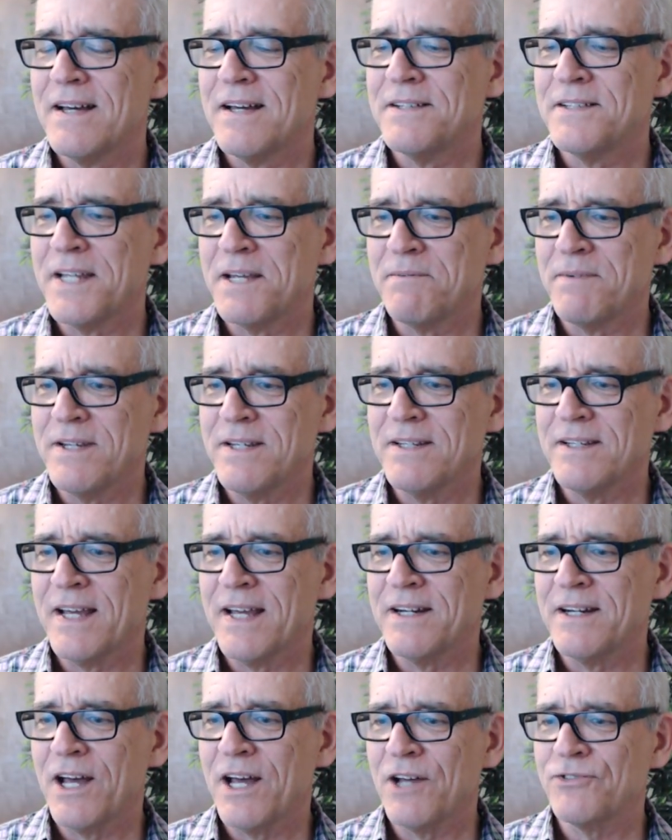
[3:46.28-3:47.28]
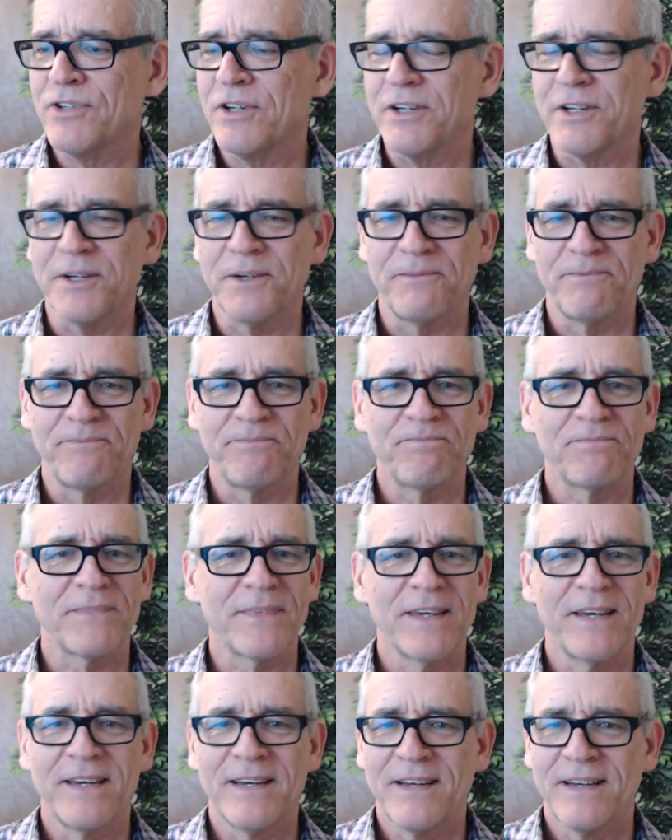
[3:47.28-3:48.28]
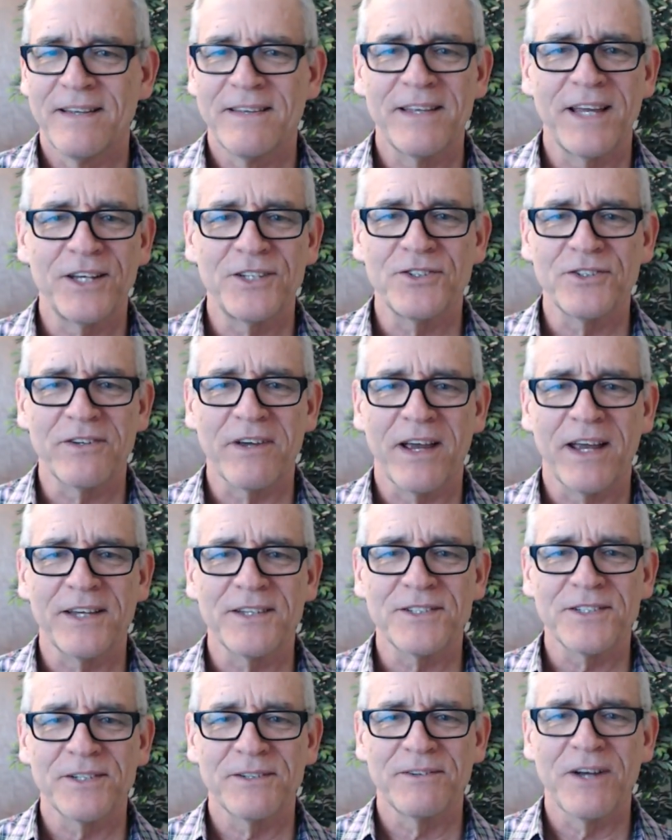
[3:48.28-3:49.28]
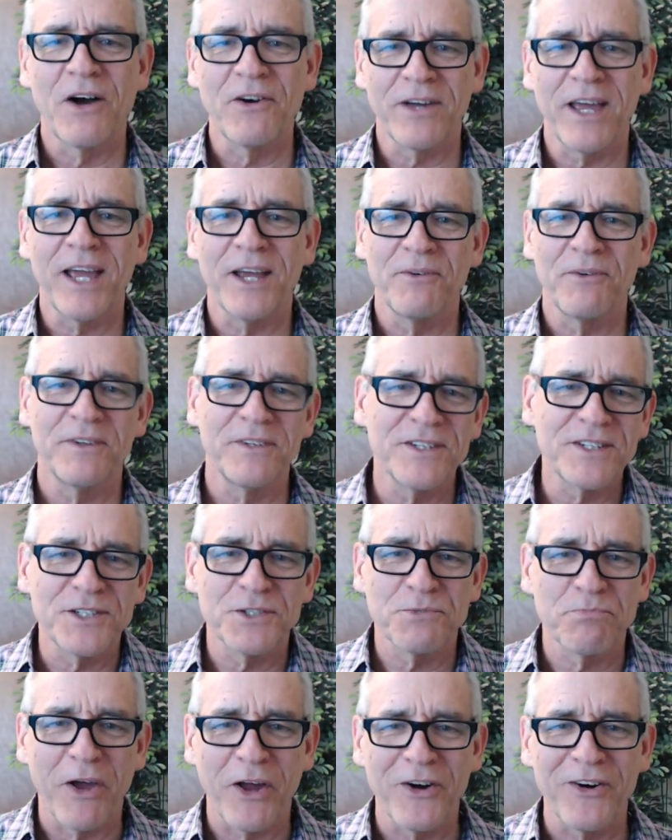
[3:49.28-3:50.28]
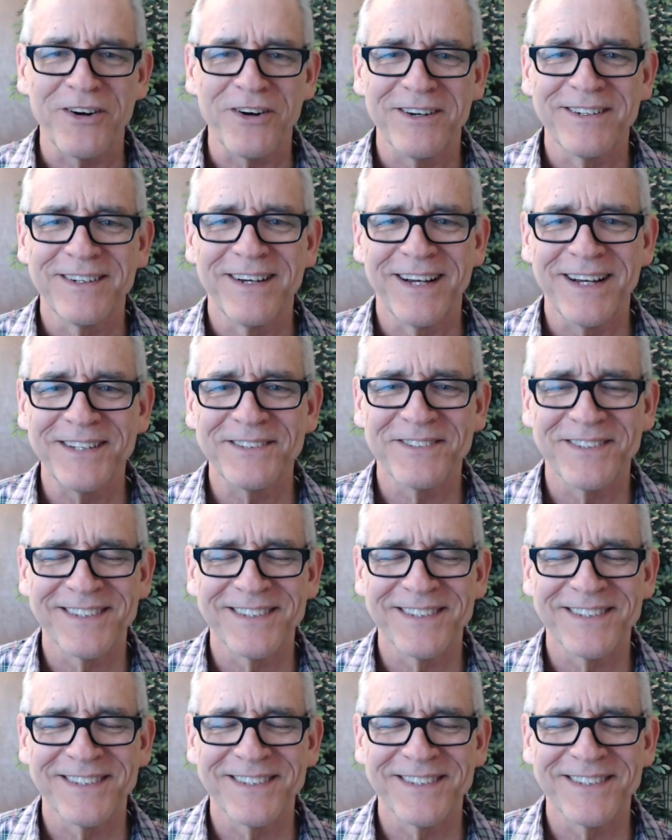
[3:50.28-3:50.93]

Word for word: Demi and Altug. Thanks, you guys. Okay, well, this is better, huh?